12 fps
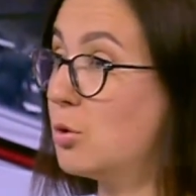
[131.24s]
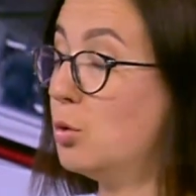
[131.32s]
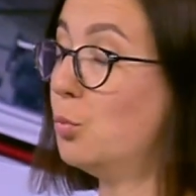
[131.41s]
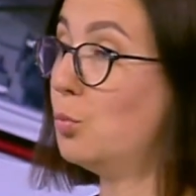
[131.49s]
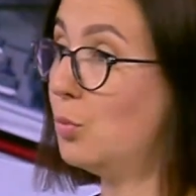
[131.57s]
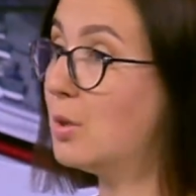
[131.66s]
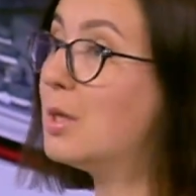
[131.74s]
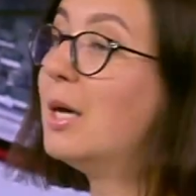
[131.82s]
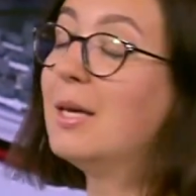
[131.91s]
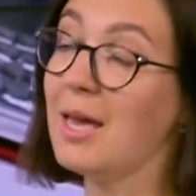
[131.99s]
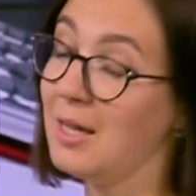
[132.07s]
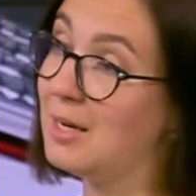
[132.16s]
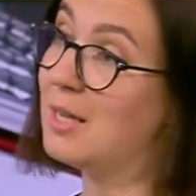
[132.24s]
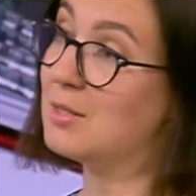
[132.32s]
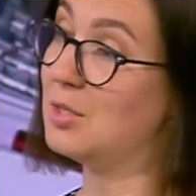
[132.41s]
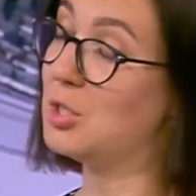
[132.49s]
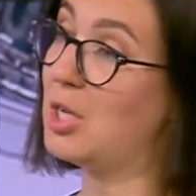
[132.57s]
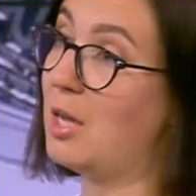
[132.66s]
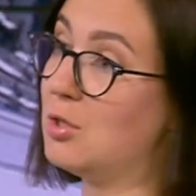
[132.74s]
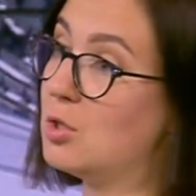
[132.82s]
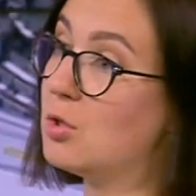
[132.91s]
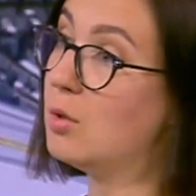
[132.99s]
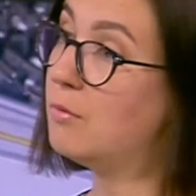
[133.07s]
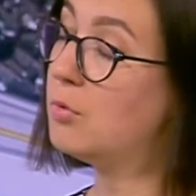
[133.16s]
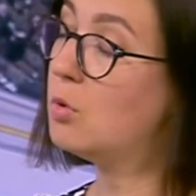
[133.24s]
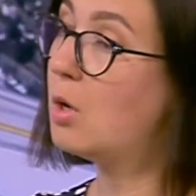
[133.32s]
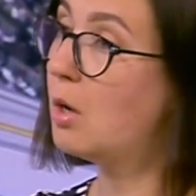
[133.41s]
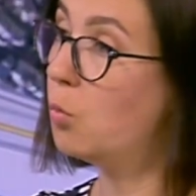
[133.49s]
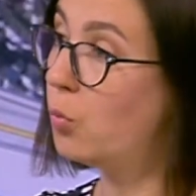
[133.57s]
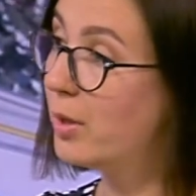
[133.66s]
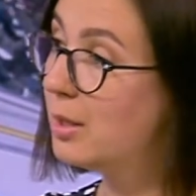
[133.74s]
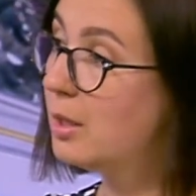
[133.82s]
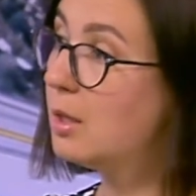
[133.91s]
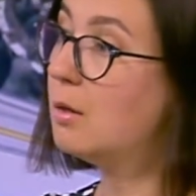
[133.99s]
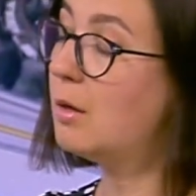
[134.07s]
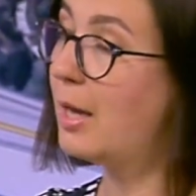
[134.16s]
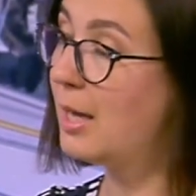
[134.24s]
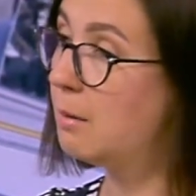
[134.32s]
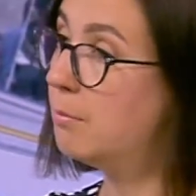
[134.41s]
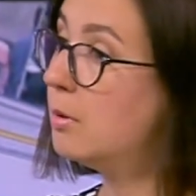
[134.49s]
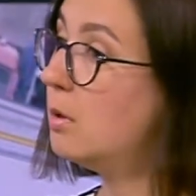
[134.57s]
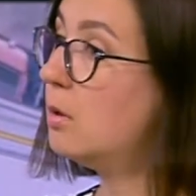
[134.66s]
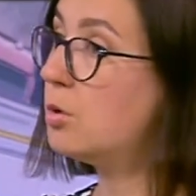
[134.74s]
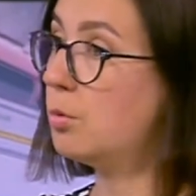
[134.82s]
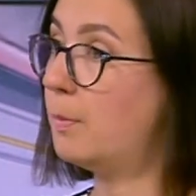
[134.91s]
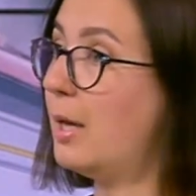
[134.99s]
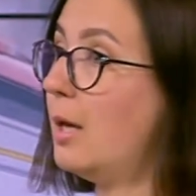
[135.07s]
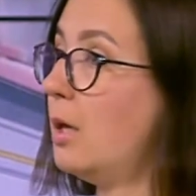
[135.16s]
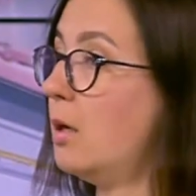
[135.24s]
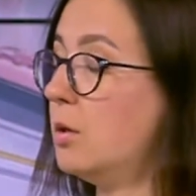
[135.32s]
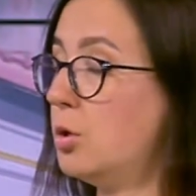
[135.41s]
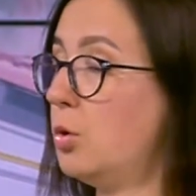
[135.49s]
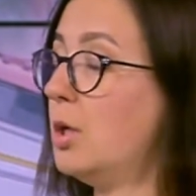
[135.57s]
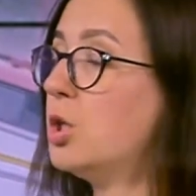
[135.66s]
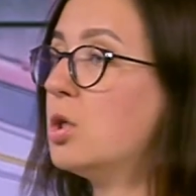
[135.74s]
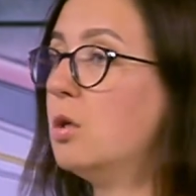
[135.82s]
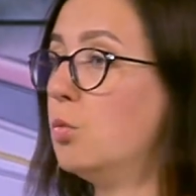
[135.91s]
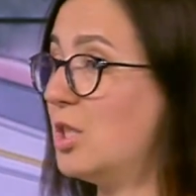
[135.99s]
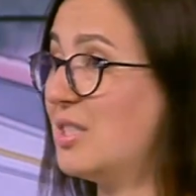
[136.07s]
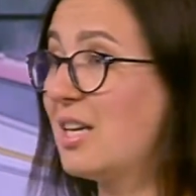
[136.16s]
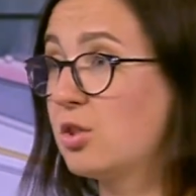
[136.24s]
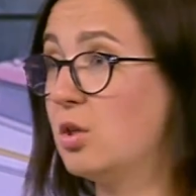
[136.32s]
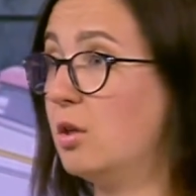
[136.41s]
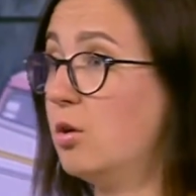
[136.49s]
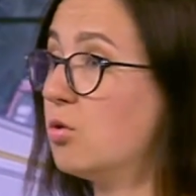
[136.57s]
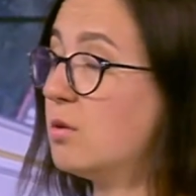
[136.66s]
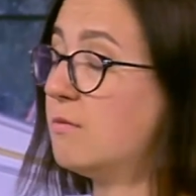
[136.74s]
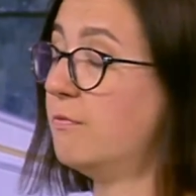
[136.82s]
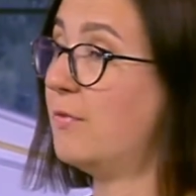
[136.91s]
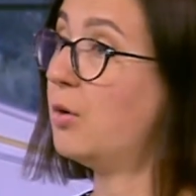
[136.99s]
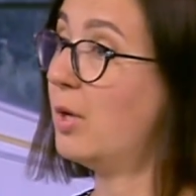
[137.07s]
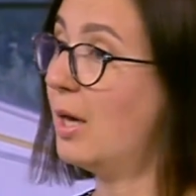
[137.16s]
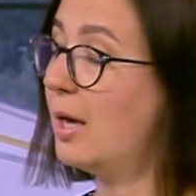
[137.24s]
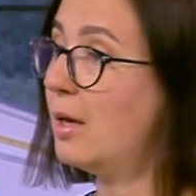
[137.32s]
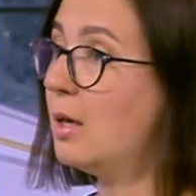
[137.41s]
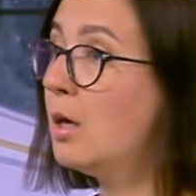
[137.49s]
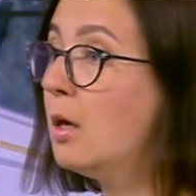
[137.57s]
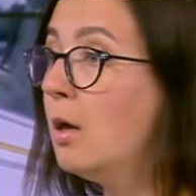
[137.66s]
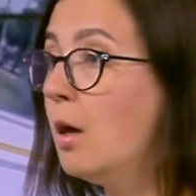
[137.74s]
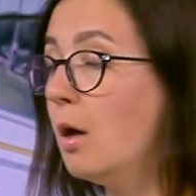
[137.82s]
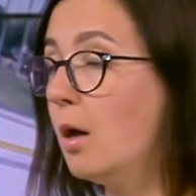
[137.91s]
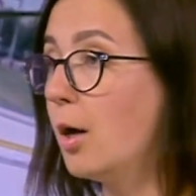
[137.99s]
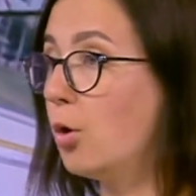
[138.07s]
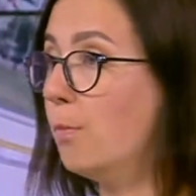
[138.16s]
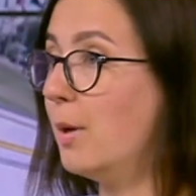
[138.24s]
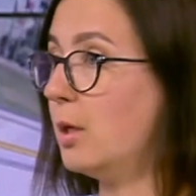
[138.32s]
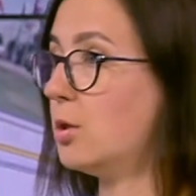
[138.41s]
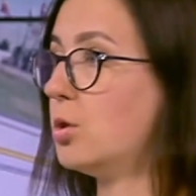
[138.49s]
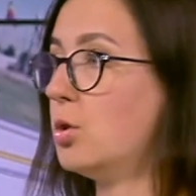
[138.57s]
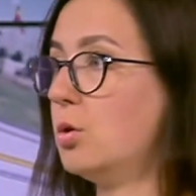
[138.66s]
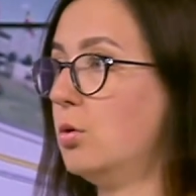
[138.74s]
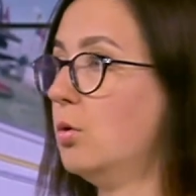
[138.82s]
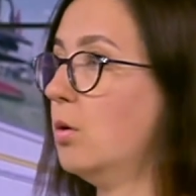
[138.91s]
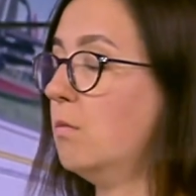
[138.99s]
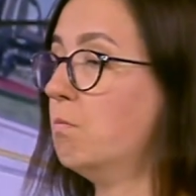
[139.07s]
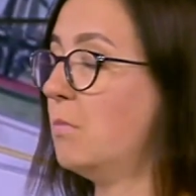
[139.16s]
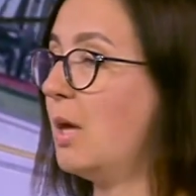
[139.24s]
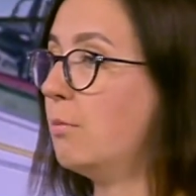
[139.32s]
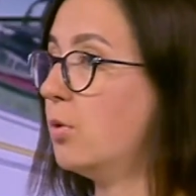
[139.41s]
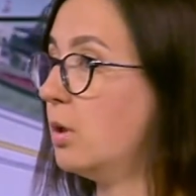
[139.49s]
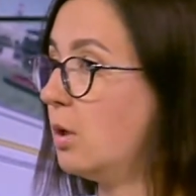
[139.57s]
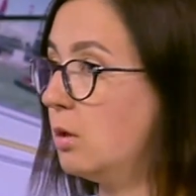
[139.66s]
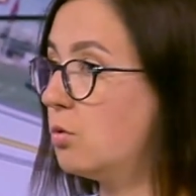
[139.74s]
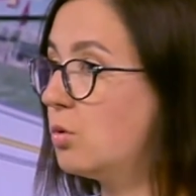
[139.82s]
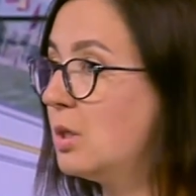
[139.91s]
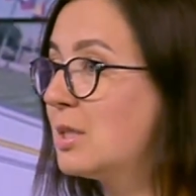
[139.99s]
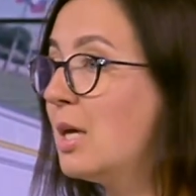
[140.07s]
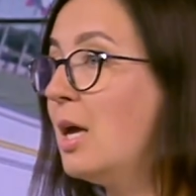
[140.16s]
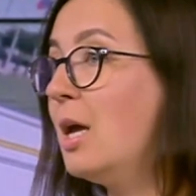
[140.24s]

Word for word: Hasn't changed. Yeah, it hasn't changed. So if you are willing, able to pay a tuition, which is actually not very high compared to neighboring countries,